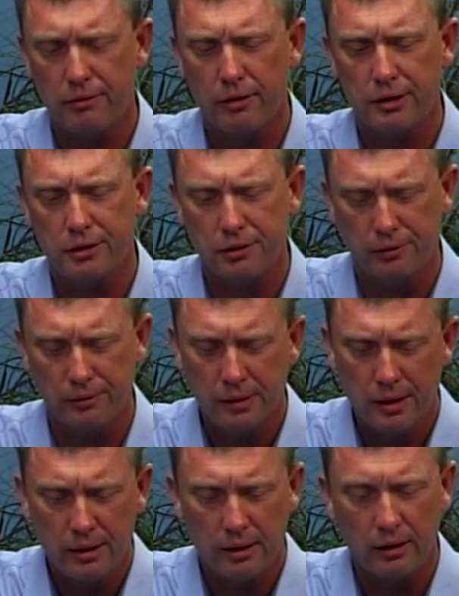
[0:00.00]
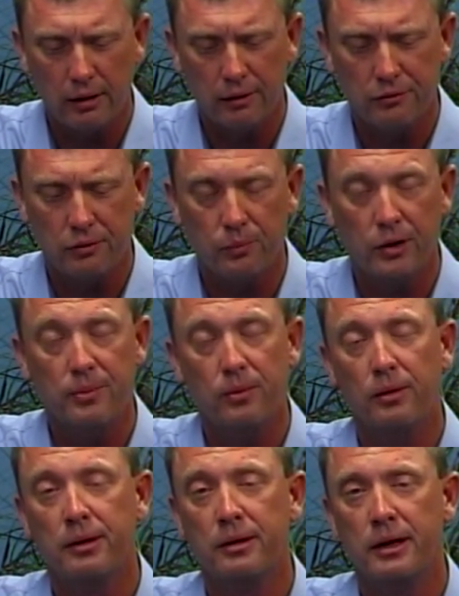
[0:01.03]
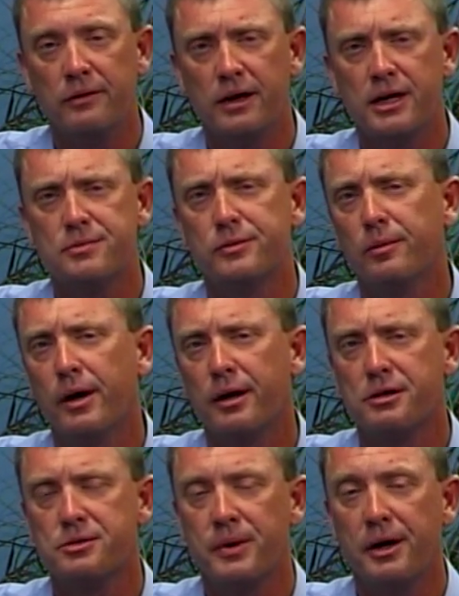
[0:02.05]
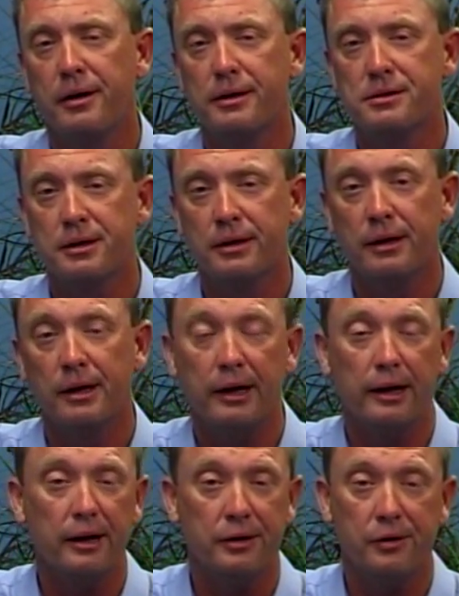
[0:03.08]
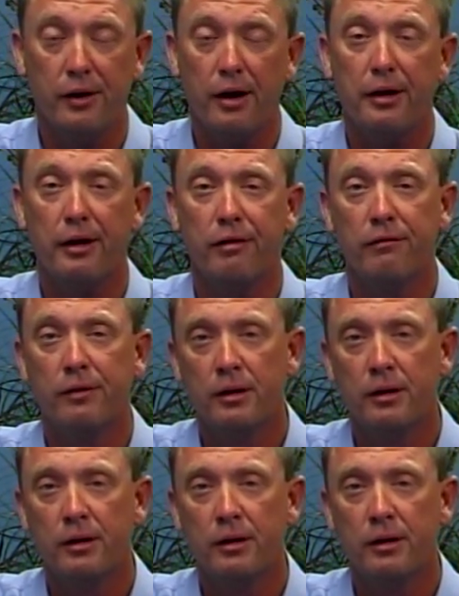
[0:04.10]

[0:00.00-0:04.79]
run into some people that has asked me about experience, and I do not have